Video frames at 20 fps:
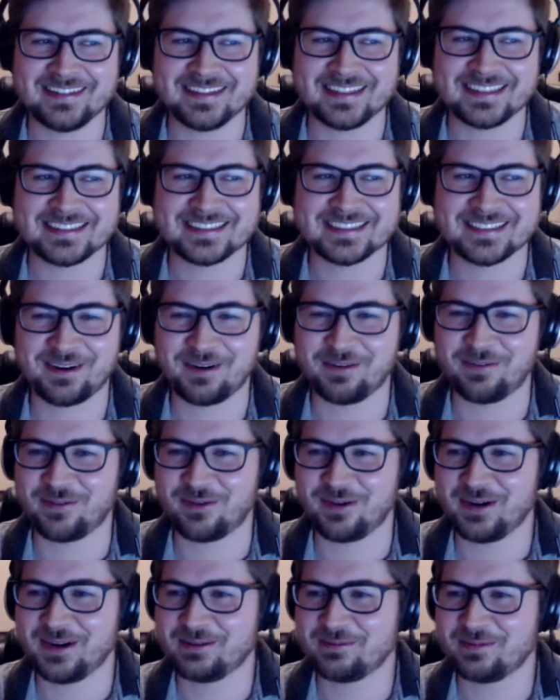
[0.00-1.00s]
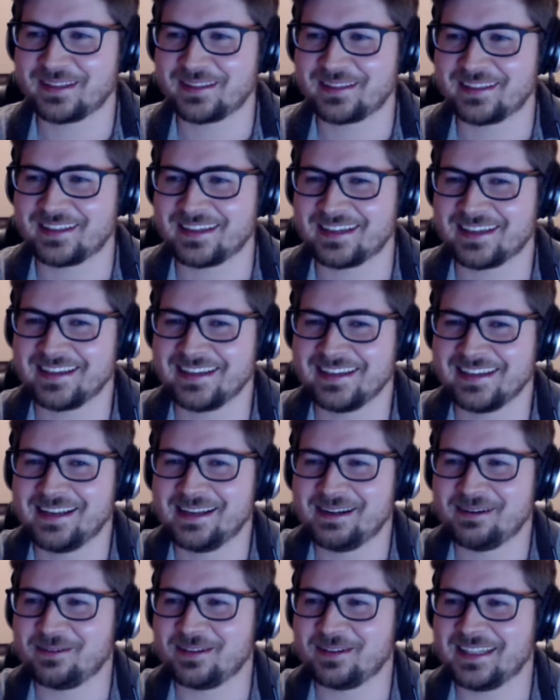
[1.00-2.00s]
Let's go forward
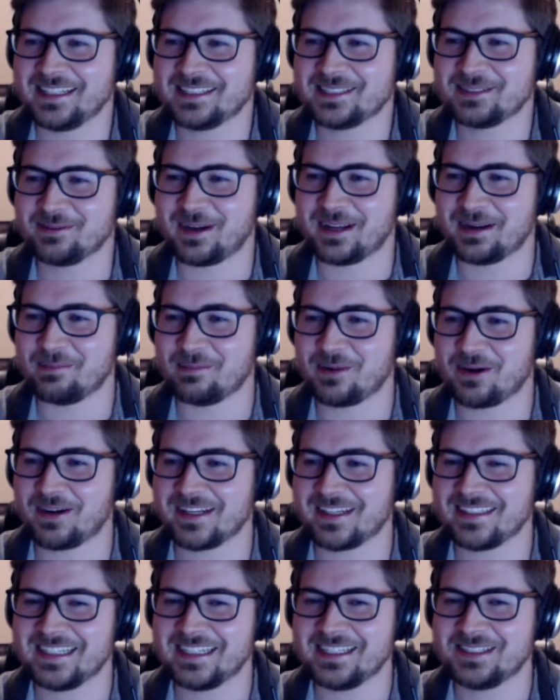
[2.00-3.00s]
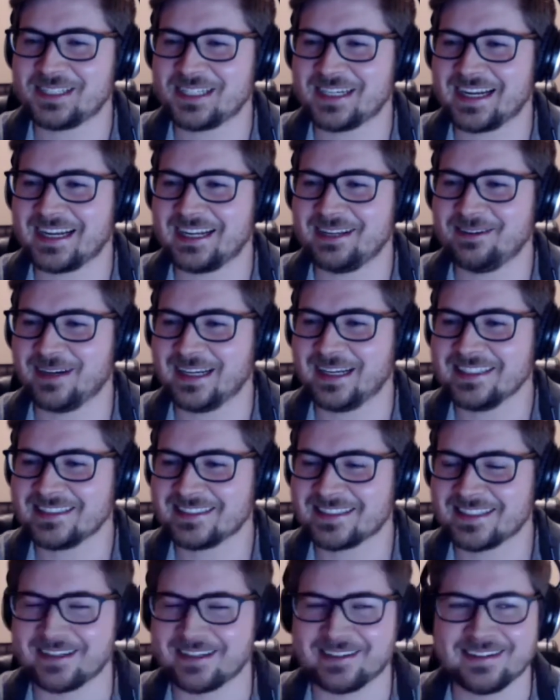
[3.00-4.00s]
with this one. I'm already teaching anyway,
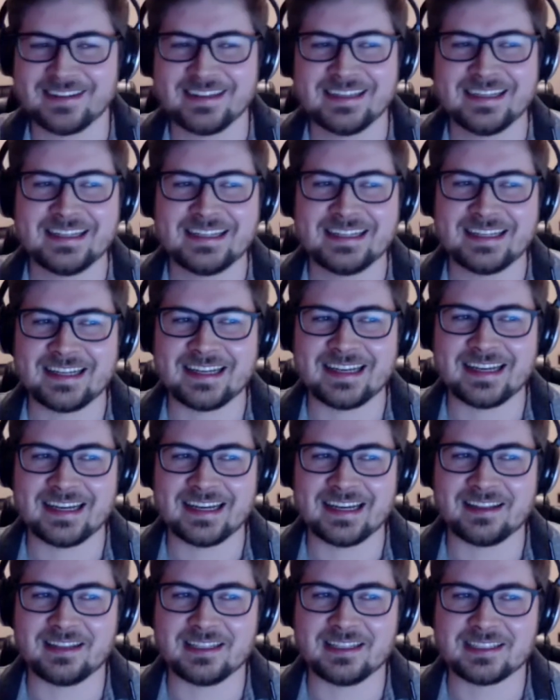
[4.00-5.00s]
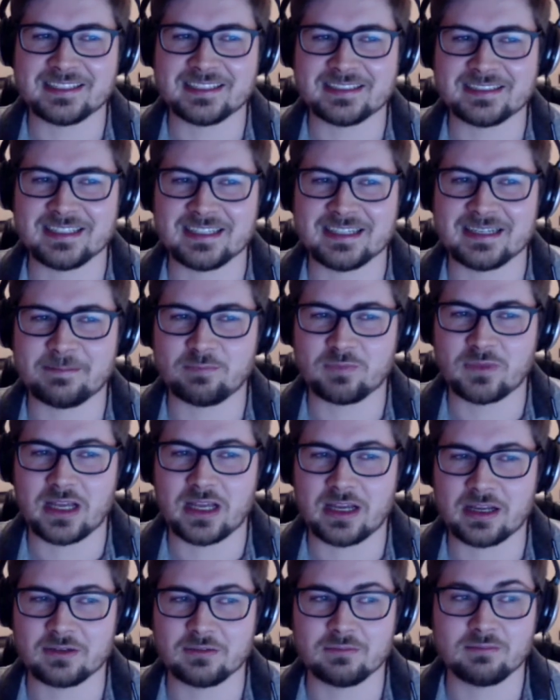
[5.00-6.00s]
so this is a
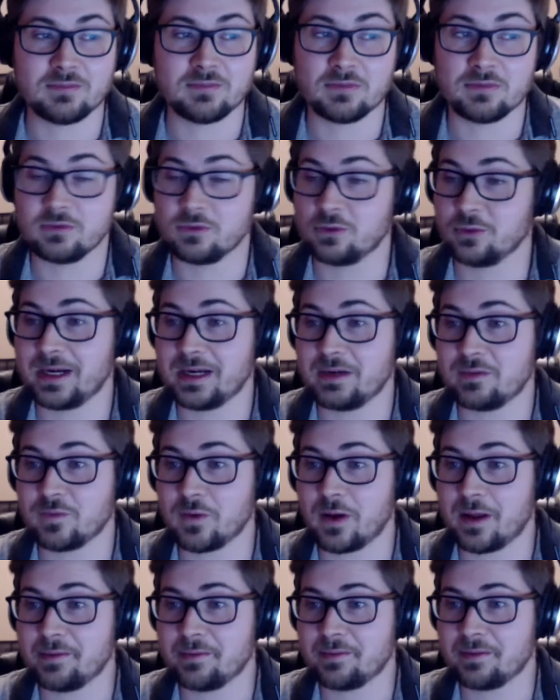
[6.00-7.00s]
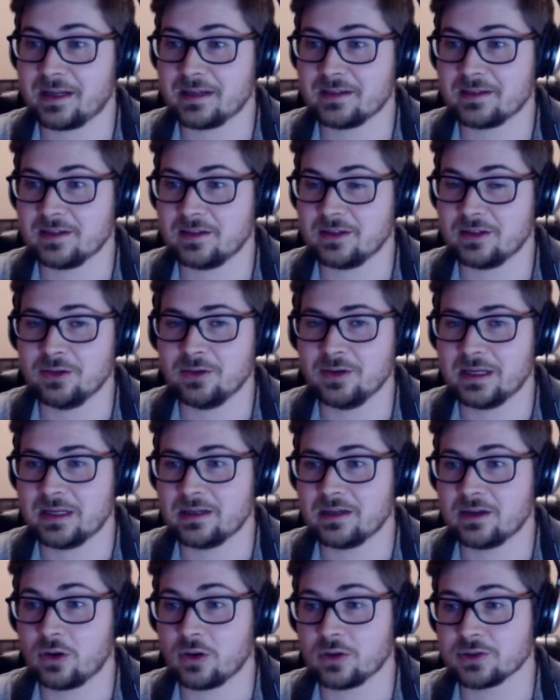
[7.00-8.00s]
great fun thing to do.
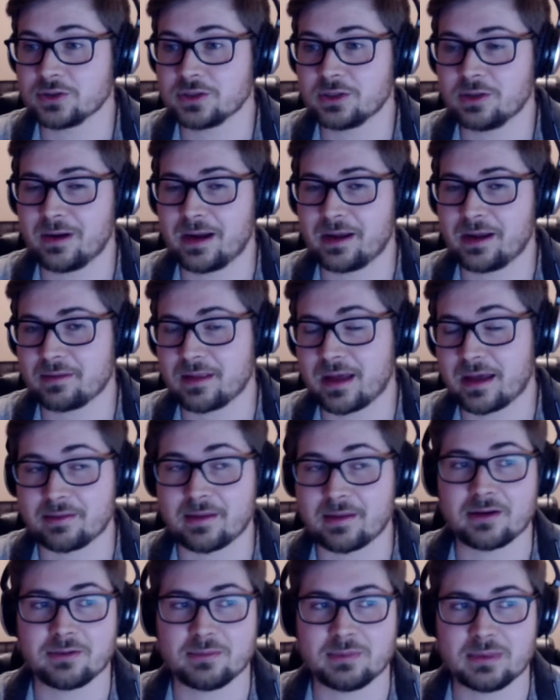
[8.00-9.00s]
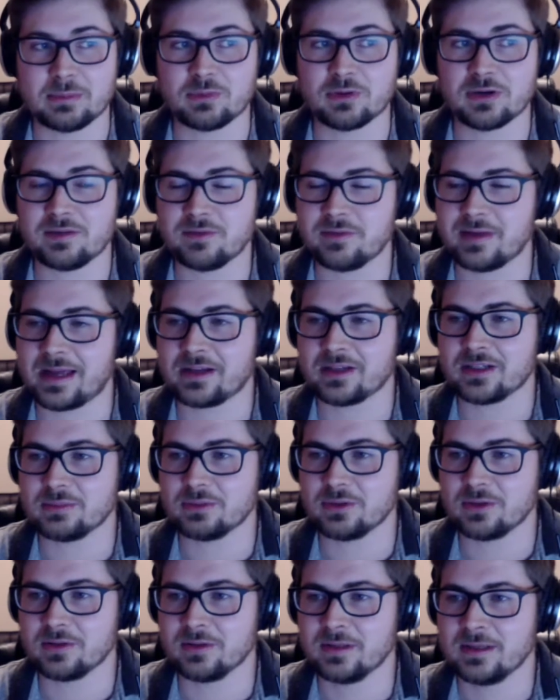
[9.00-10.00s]
And also, I thought it would be pretty
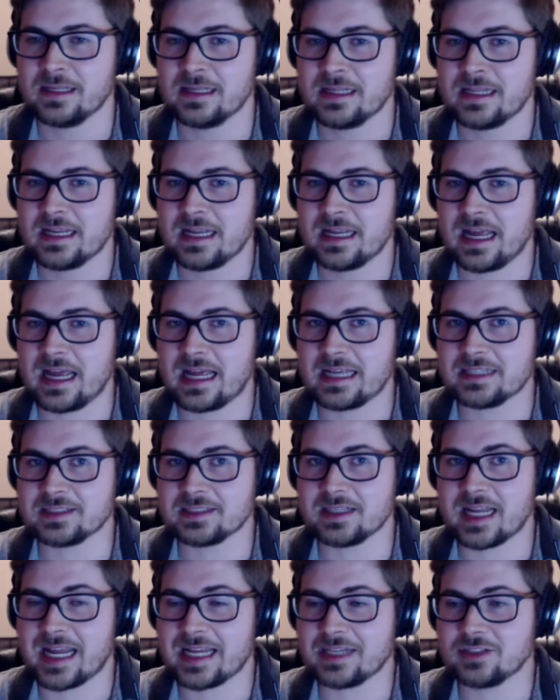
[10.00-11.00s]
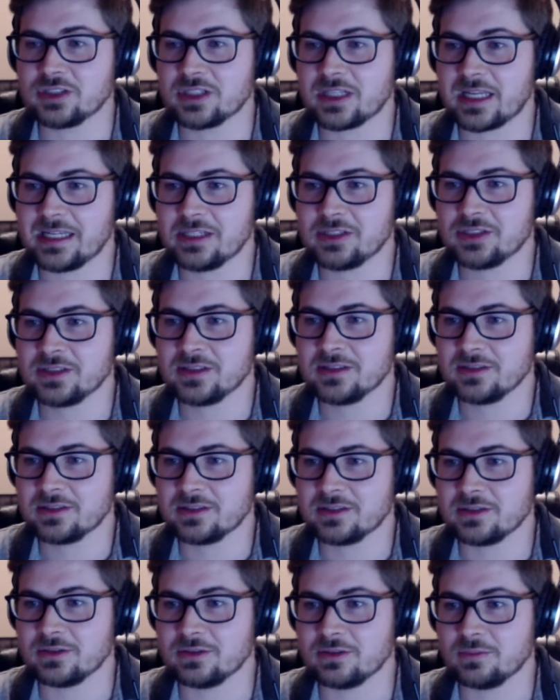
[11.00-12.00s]
valuable as an education
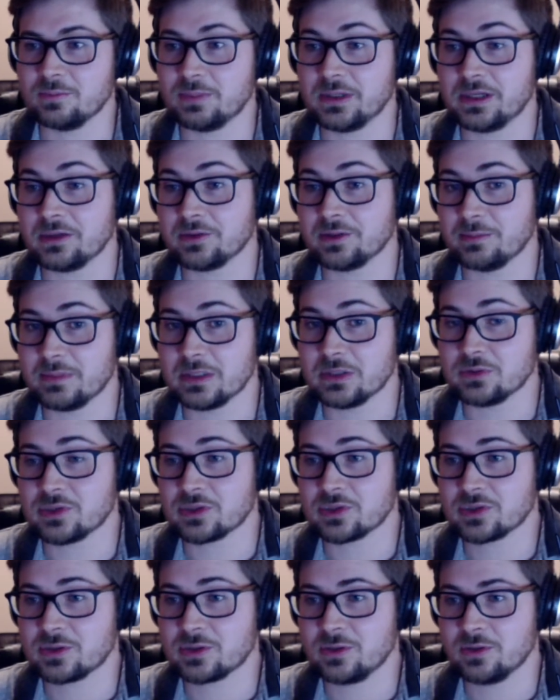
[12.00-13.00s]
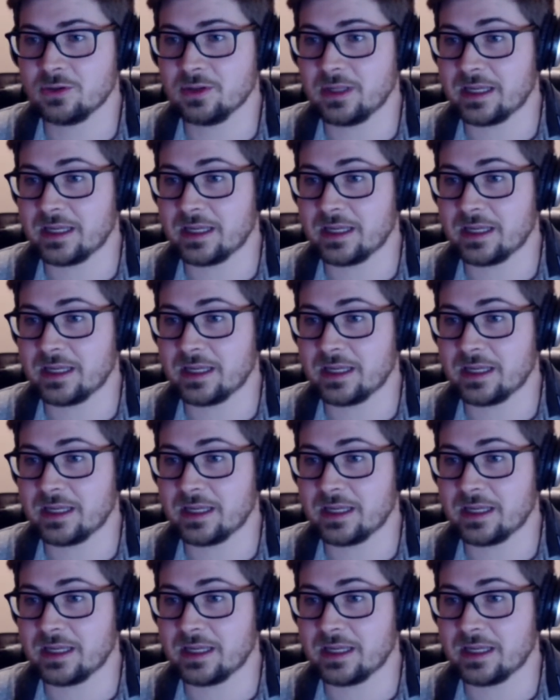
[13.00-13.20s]
to build a music school.